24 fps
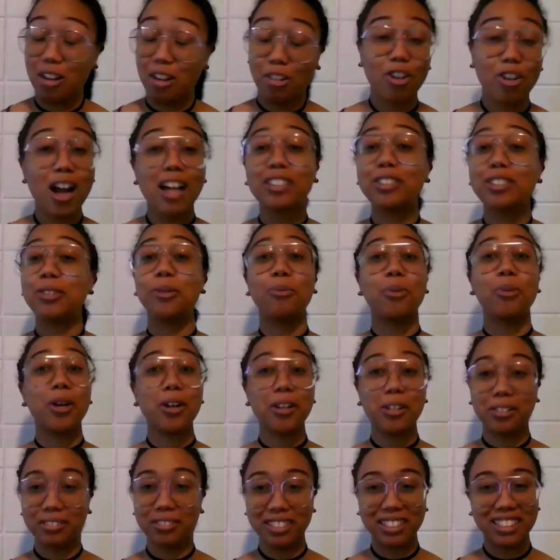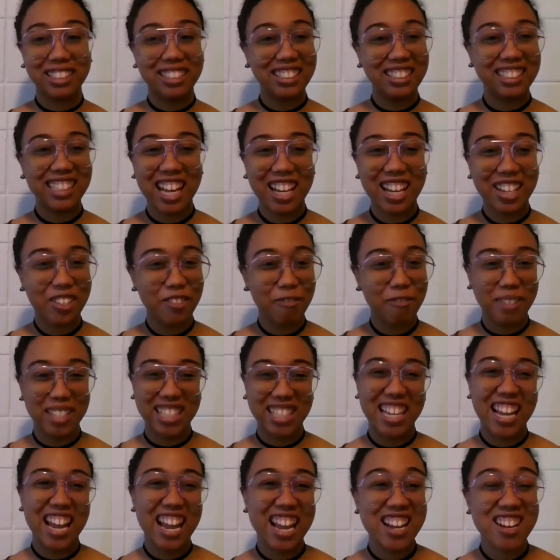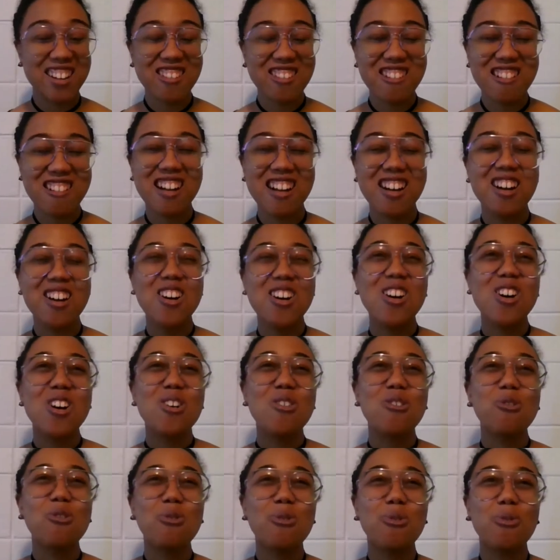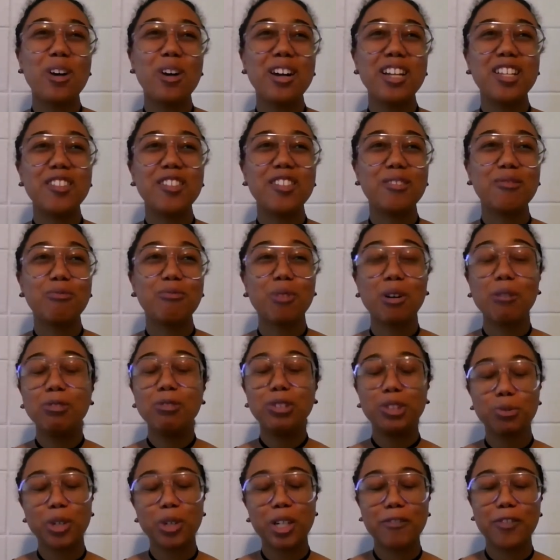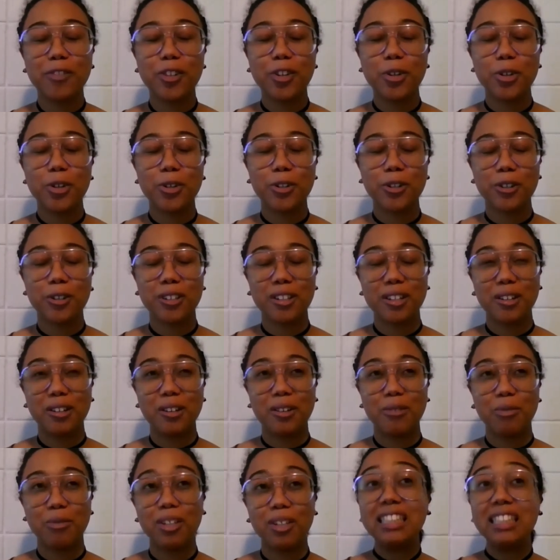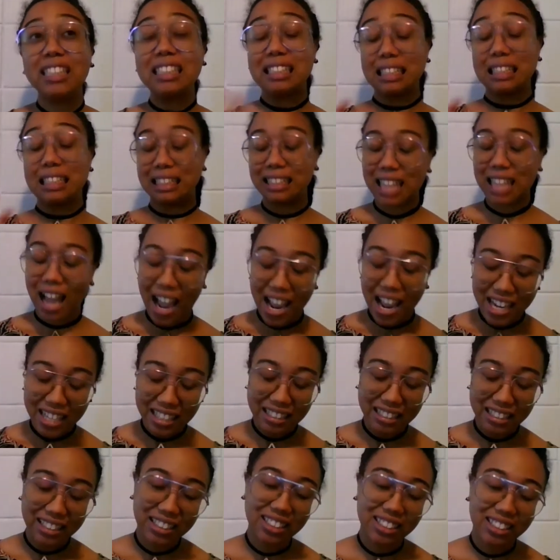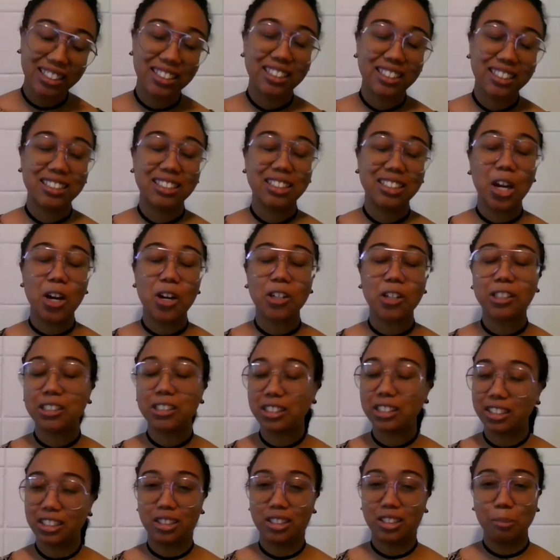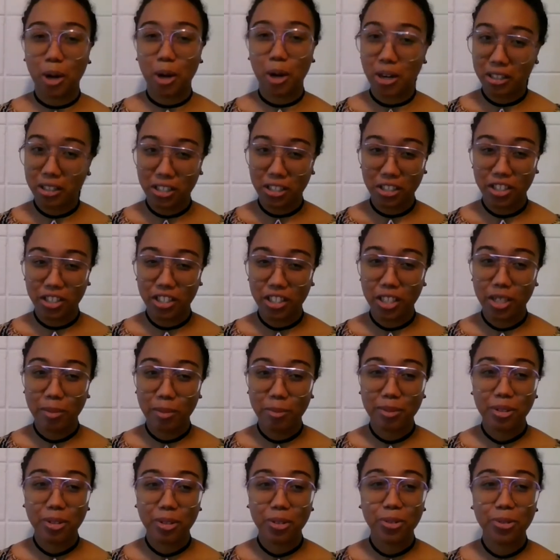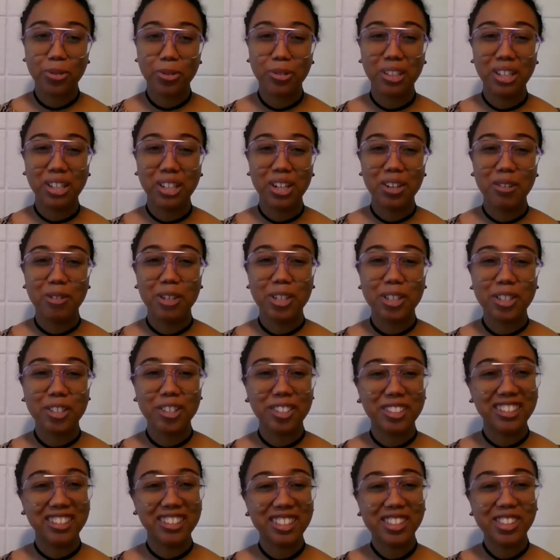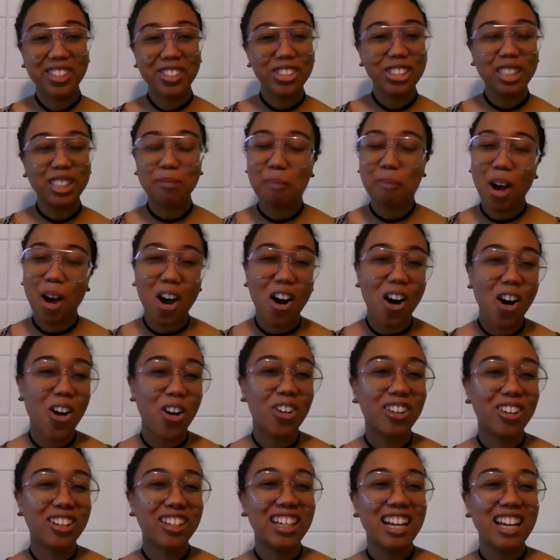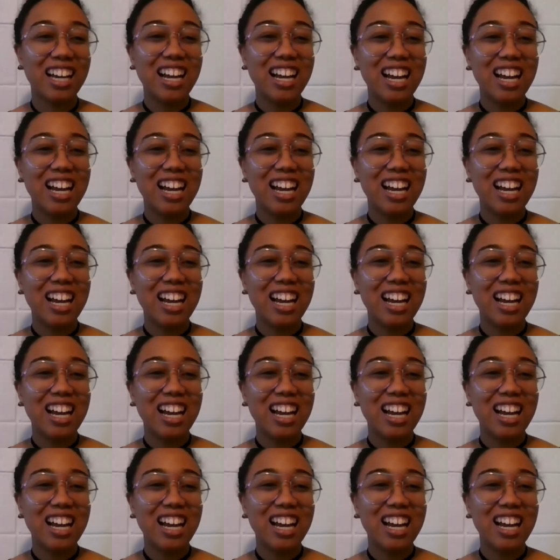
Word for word: across the world since now you've been to Angola. One of what was one of your one of the society's earliest partnerships? Who, when you were little and small,